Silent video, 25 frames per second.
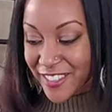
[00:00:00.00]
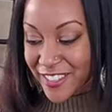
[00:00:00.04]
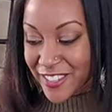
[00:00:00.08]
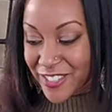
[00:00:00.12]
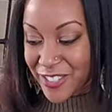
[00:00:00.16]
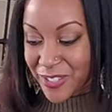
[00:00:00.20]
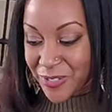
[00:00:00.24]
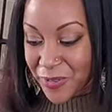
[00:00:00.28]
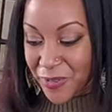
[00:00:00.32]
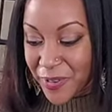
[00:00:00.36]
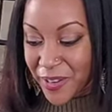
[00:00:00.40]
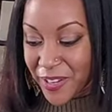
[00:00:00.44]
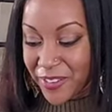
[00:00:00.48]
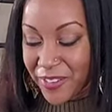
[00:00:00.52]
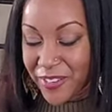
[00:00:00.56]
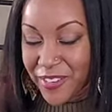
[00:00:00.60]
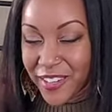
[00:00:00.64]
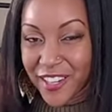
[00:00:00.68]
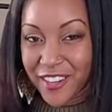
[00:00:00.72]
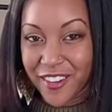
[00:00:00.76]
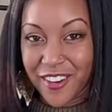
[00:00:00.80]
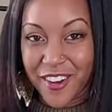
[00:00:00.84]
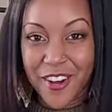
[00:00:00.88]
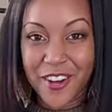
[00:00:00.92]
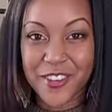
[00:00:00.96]
the soil
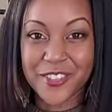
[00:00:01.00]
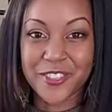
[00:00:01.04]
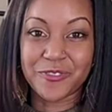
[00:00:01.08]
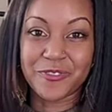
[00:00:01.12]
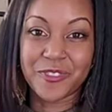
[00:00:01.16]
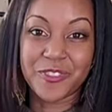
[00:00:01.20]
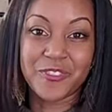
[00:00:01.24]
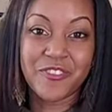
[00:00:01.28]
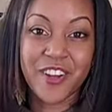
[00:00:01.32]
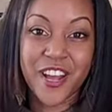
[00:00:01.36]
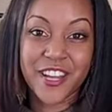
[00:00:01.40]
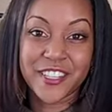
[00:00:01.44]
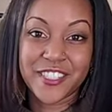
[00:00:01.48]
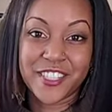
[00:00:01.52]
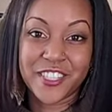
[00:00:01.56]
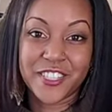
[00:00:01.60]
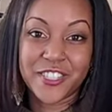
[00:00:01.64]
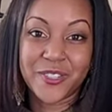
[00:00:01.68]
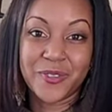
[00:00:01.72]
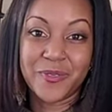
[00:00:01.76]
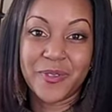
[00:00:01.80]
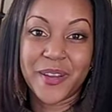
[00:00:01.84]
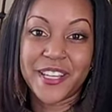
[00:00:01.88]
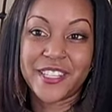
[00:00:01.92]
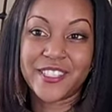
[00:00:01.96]
and cause a root rot
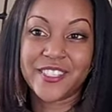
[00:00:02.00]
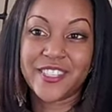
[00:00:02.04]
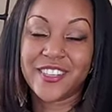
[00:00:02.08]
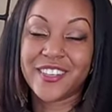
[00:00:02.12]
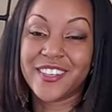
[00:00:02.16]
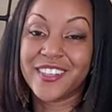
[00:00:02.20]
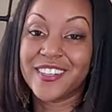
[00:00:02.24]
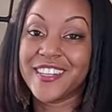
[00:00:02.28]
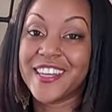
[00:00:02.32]
situation.